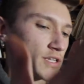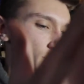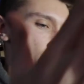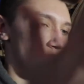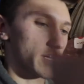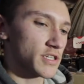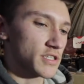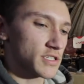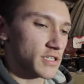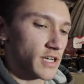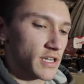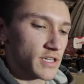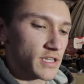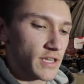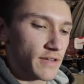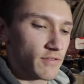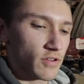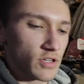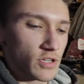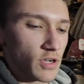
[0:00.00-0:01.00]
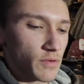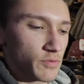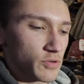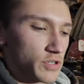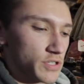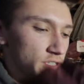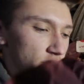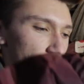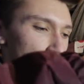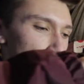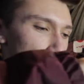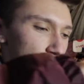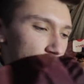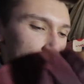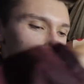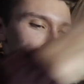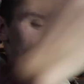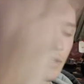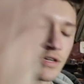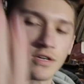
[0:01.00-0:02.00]
So I just kind of gave it a couple good taps
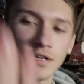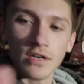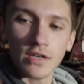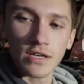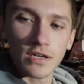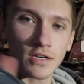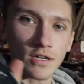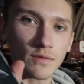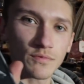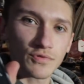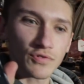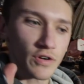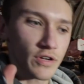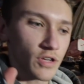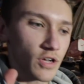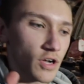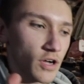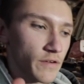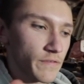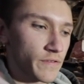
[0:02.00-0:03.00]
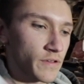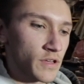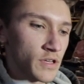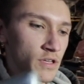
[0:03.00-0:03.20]
and it comes right off.